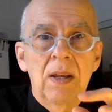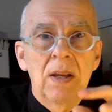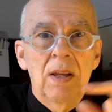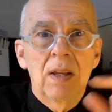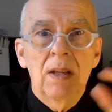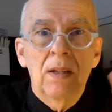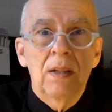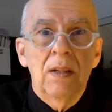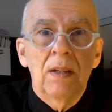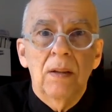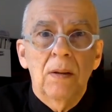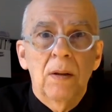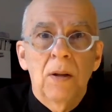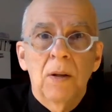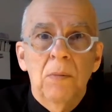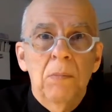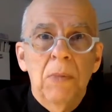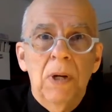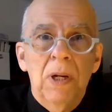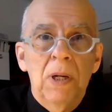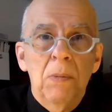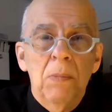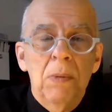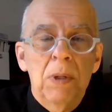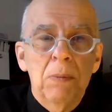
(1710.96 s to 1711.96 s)
And, and
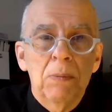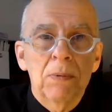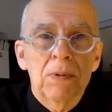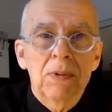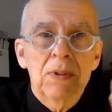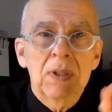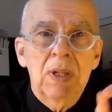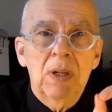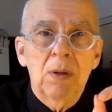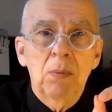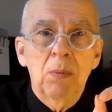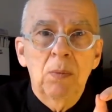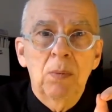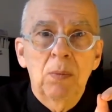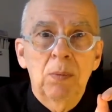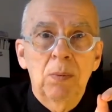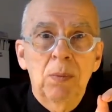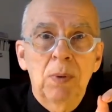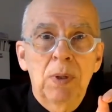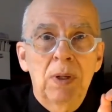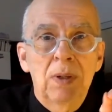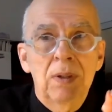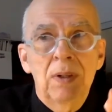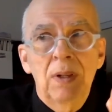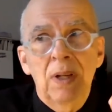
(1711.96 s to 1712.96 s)
many people said,
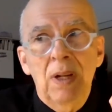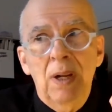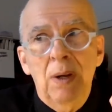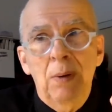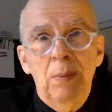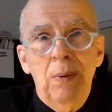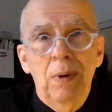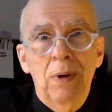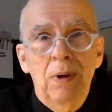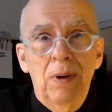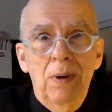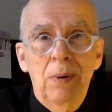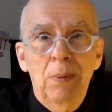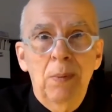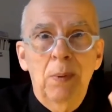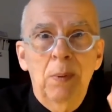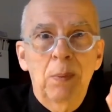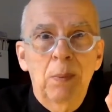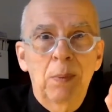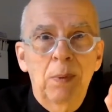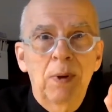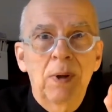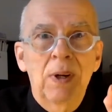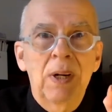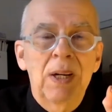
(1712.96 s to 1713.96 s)
well, yeah, we all were
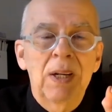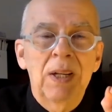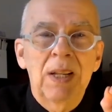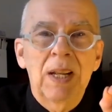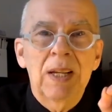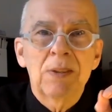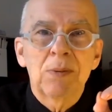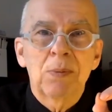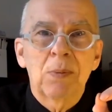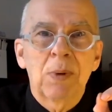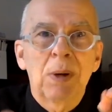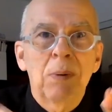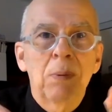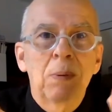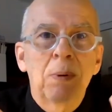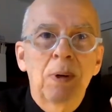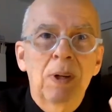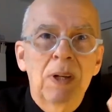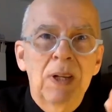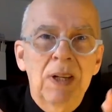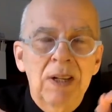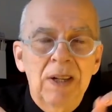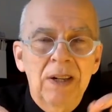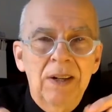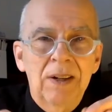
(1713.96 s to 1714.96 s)
worried. That's why we're
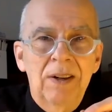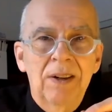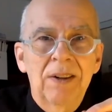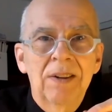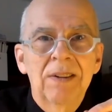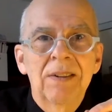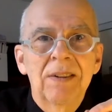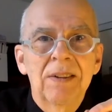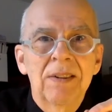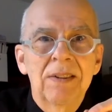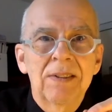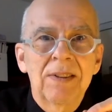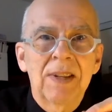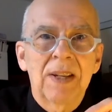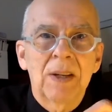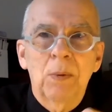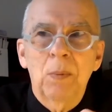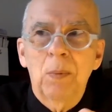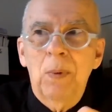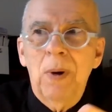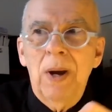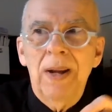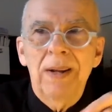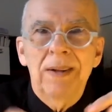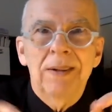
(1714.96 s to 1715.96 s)
here. It's like,
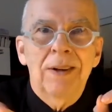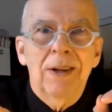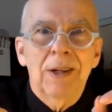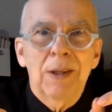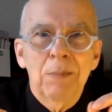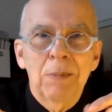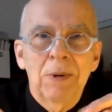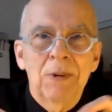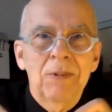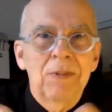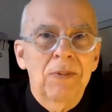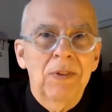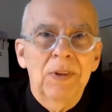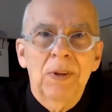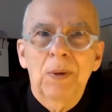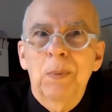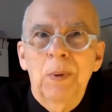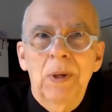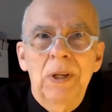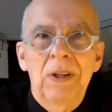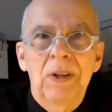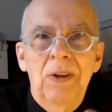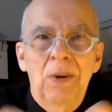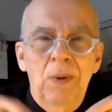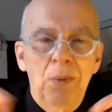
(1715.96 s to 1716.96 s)
why talk about fear?
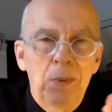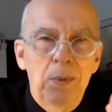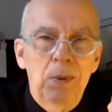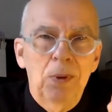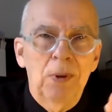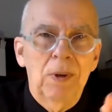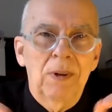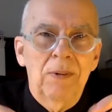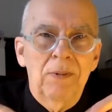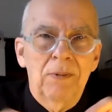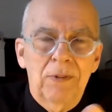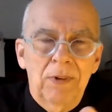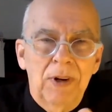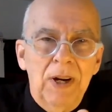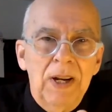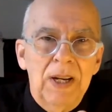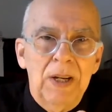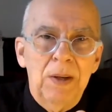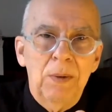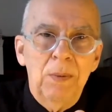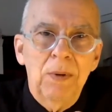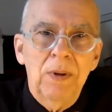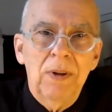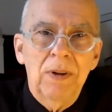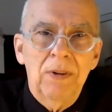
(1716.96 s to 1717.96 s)
We know we're
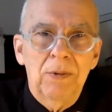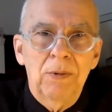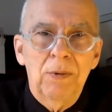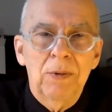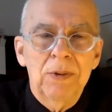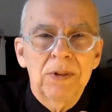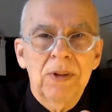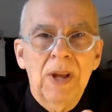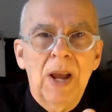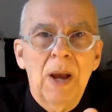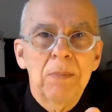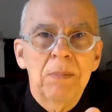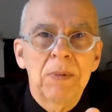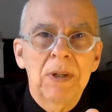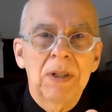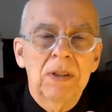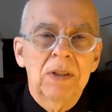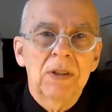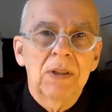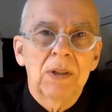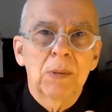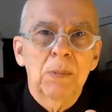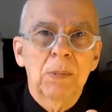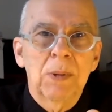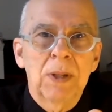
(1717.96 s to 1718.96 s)
afraid of what's happening
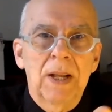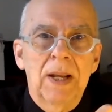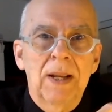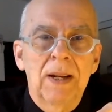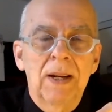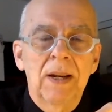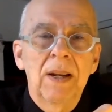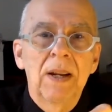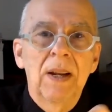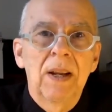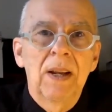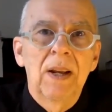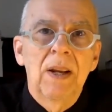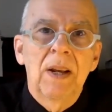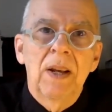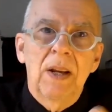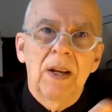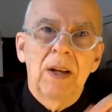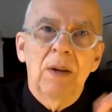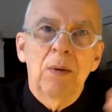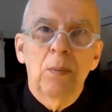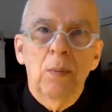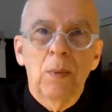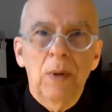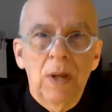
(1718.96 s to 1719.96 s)
to the planet
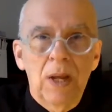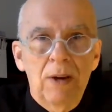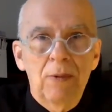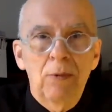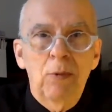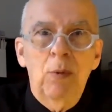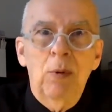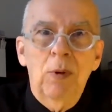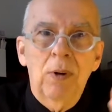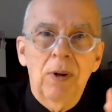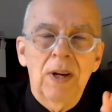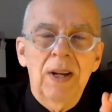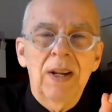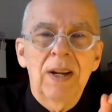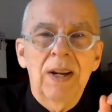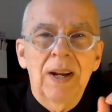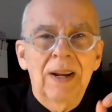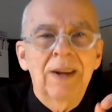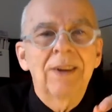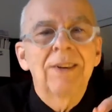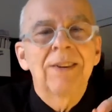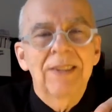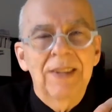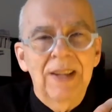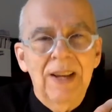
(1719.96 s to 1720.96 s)
and we have worry. And I
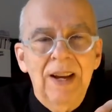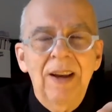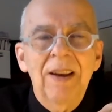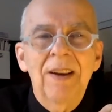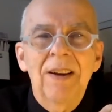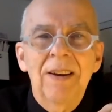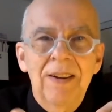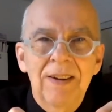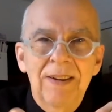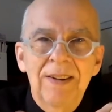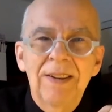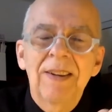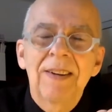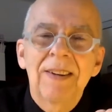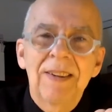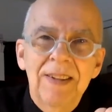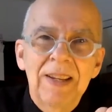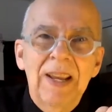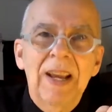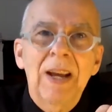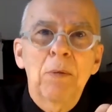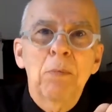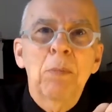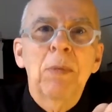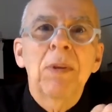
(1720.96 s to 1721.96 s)
go, yeah, uh,
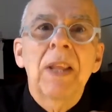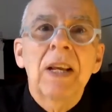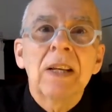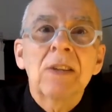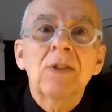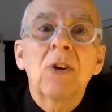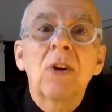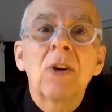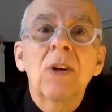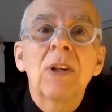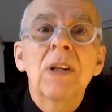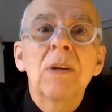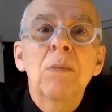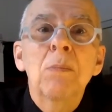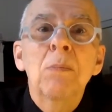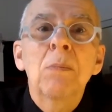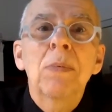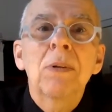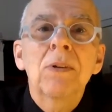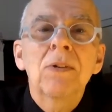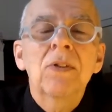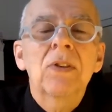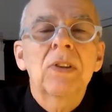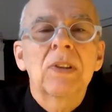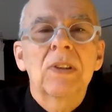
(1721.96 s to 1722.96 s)
yeah, but that's all
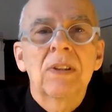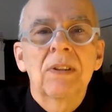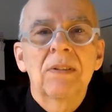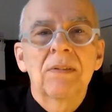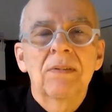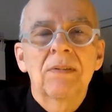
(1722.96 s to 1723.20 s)
implicit.